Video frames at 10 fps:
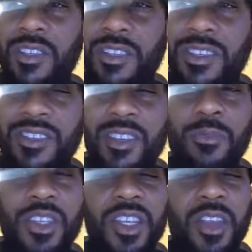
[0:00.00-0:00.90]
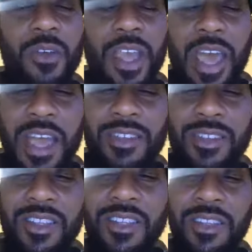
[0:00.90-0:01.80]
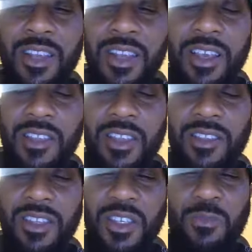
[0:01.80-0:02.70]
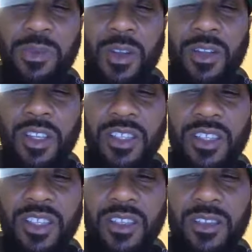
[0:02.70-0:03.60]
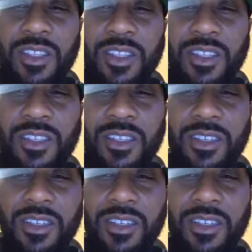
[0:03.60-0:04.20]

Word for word: The cemetery has this, this, this, this, this, this